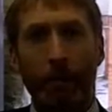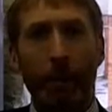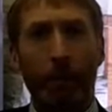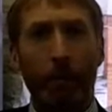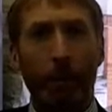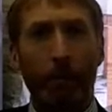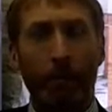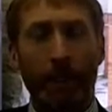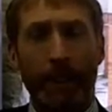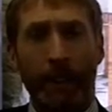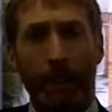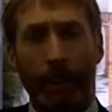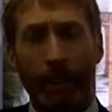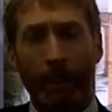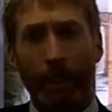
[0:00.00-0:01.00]
There may be a
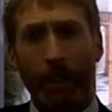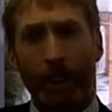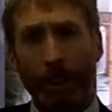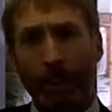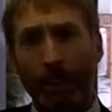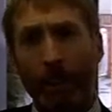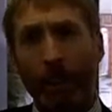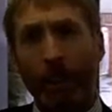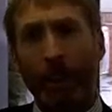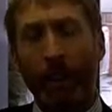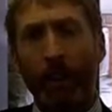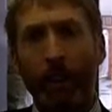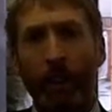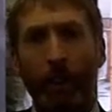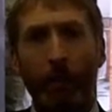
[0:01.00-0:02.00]
particular issue
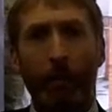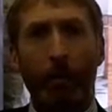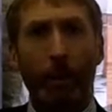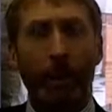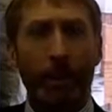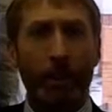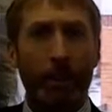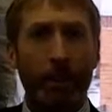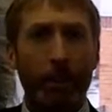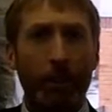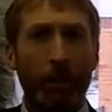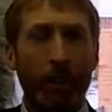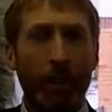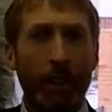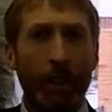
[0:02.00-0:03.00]
that they may want
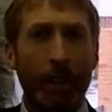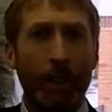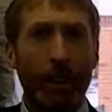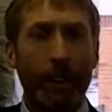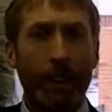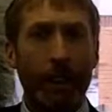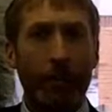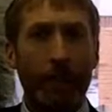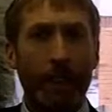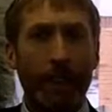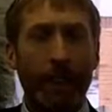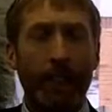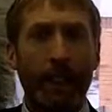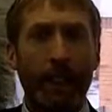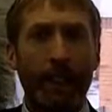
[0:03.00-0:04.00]
to
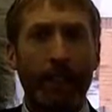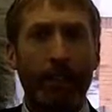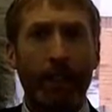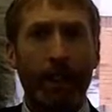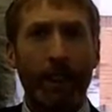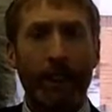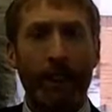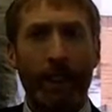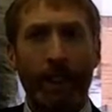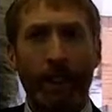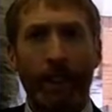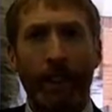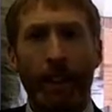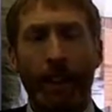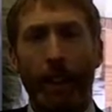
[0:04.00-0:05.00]
obtain legal advice
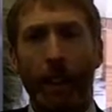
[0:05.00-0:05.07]
on,